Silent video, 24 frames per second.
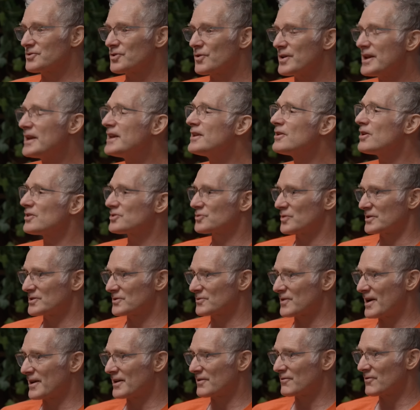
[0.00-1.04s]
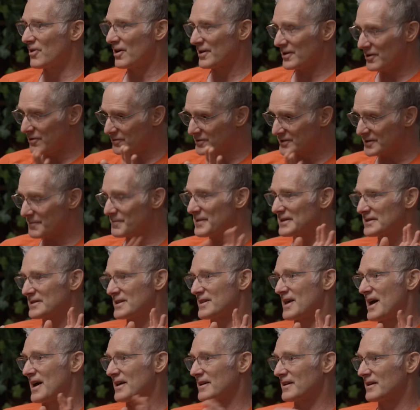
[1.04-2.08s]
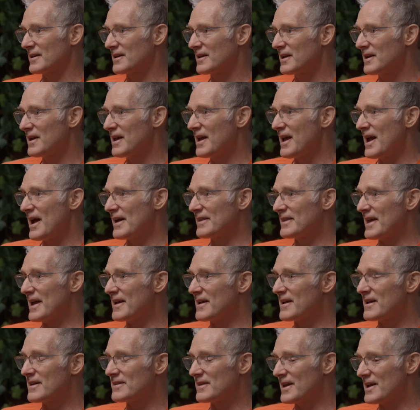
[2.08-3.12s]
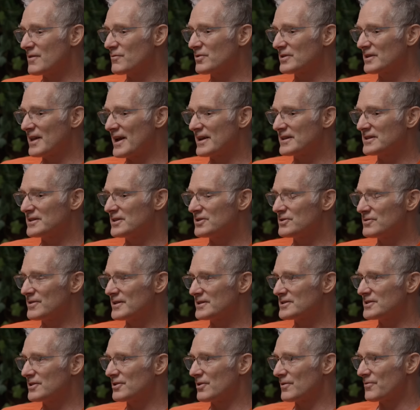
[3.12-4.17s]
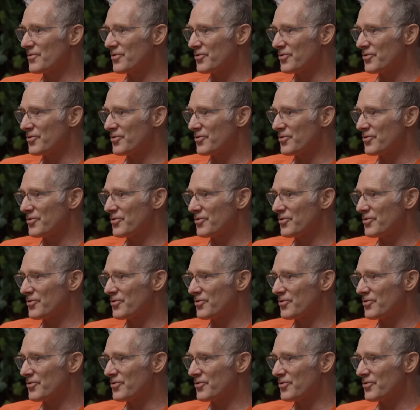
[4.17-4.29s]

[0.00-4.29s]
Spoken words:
So he knows what's right and wrong. And you submit to that. And they would like to do this,